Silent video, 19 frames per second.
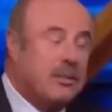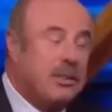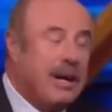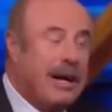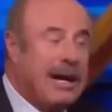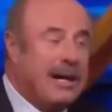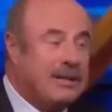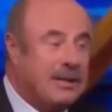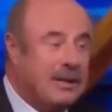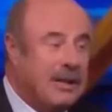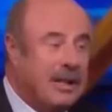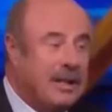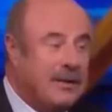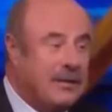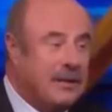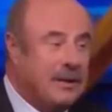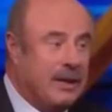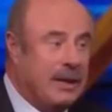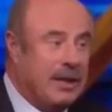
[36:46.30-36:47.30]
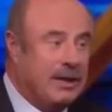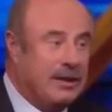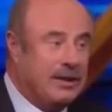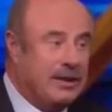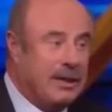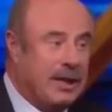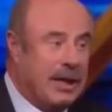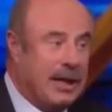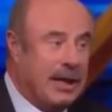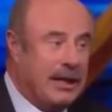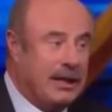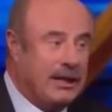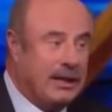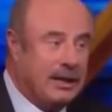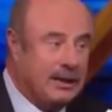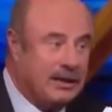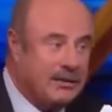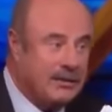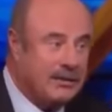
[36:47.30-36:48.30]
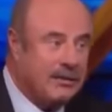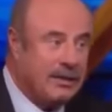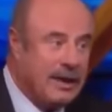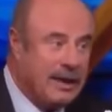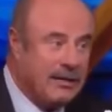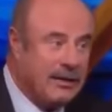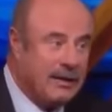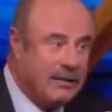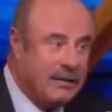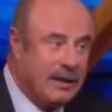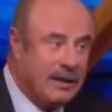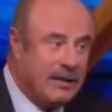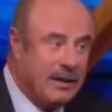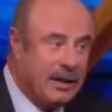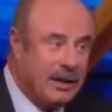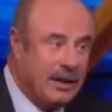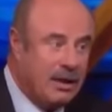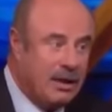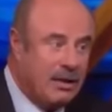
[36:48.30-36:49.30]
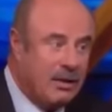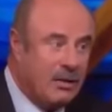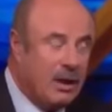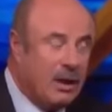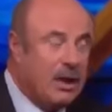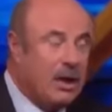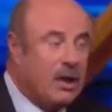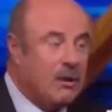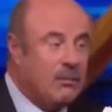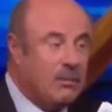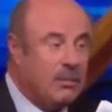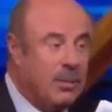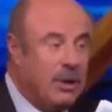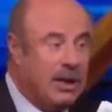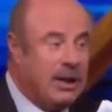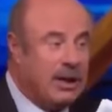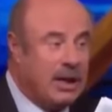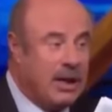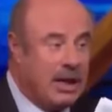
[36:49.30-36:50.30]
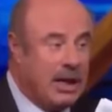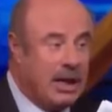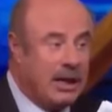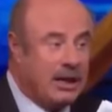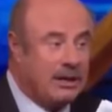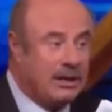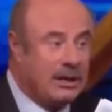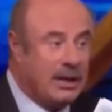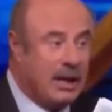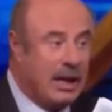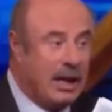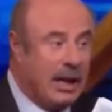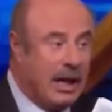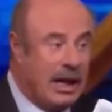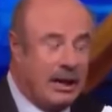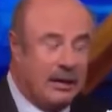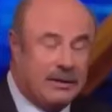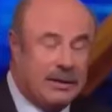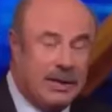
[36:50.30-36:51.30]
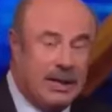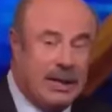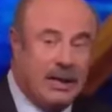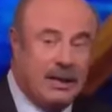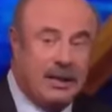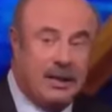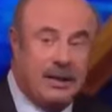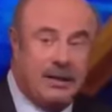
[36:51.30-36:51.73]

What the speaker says: capacity for insight is very, very low. Because I'll tell